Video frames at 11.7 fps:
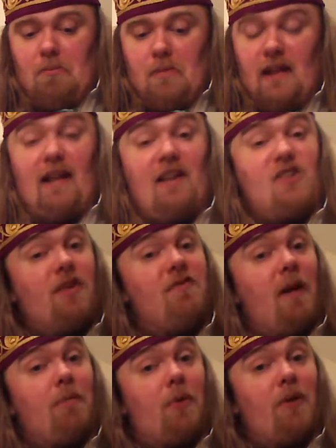That's in
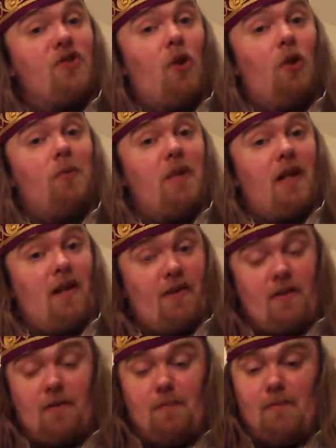February, Solmanath.